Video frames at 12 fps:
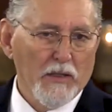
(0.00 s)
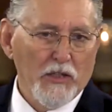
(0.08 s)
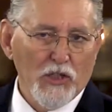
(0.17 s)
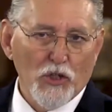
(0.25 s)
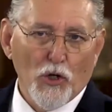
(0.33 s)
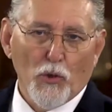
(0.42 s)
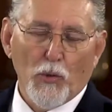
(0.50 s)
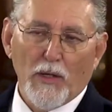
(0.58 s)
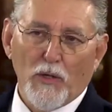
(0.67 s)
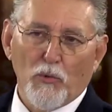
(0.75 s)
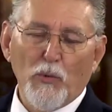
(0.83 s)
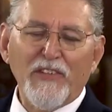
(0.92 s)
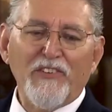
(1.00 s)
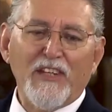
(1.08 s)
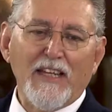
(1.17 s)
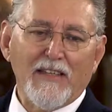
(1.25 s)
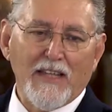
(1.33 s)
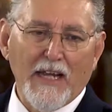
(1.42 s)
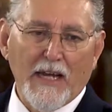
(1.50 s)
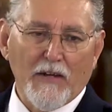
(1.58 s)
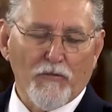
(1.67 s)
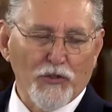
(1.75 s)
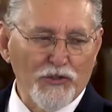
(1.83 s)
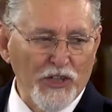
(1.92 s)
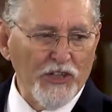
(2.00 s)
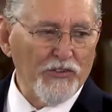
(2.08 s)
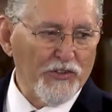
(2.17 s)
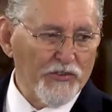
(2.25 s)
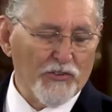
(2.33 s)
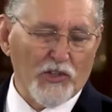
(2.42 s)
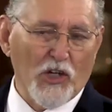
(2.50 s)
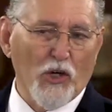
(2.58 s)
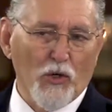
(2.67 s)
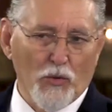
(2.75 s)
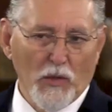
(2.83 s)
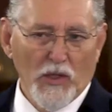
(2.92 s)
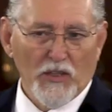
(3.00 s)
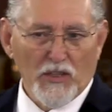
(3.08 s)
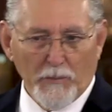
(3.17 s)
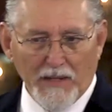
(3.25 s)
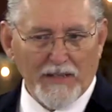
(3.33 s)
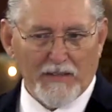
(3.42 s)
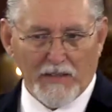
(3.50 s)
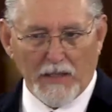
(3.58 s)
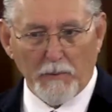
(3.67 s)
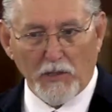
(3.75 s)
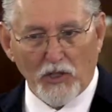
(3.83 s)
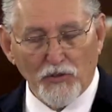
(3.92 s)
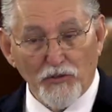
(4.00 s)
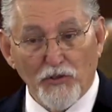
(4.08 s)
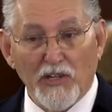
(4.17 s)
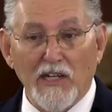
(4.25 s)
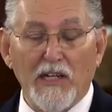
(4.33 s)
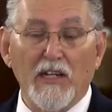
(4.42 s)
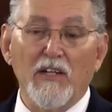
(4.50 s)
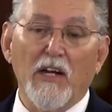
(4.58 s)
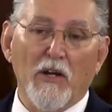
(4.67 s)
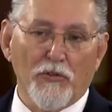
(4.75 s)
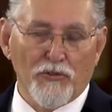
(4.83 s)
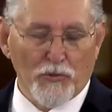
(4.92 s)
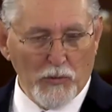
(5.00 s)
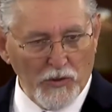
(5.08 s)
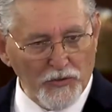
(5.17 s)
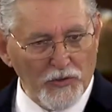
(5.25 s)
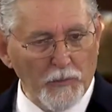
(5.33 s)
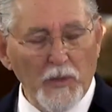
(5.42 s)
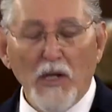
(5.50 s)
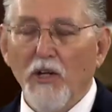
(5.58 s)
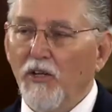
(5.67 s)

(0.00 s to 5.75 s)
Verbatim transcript: you know, a uh, risky thing for Jesus to go to Bethany because you're getting near Jerusalem.